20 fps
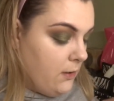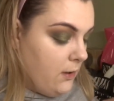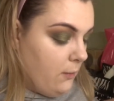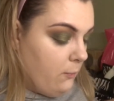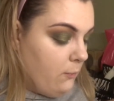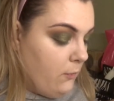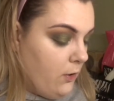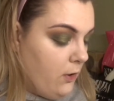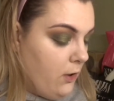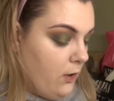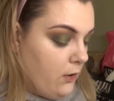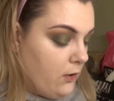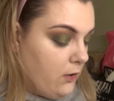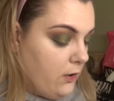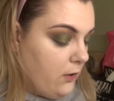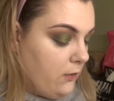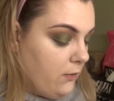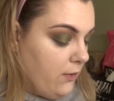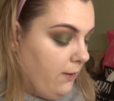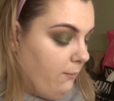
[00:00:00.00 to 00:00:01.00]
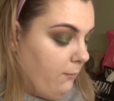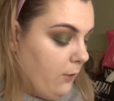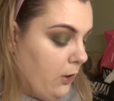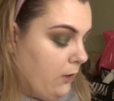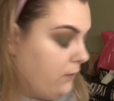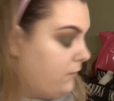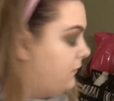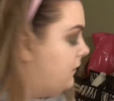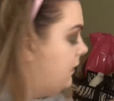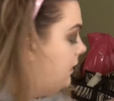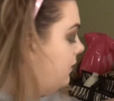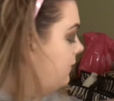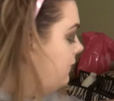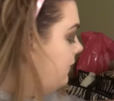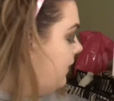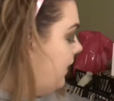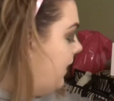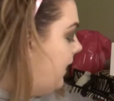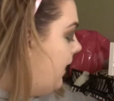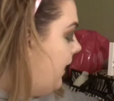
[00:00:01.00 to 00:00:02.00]
I'm not going to cream contour
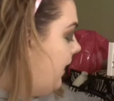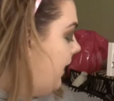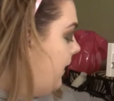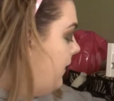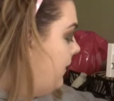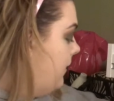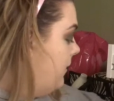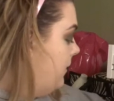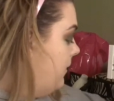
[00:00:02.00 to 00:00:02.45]
today.